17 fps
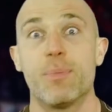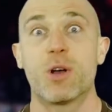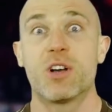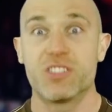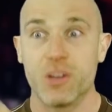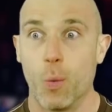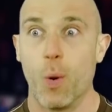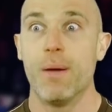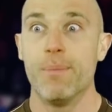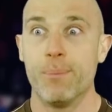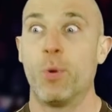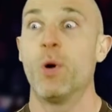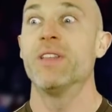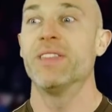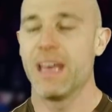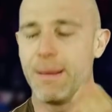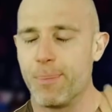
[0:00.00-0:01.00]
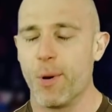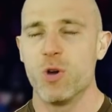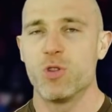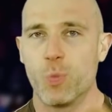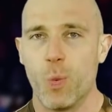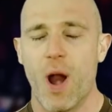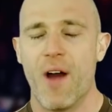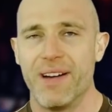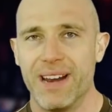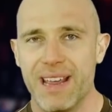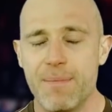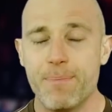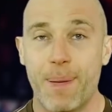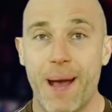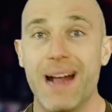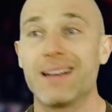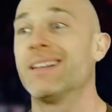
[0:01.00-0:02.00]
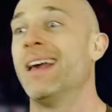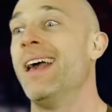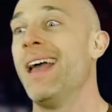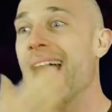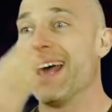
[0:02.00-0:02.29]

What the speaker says: because at one point they both were in Impact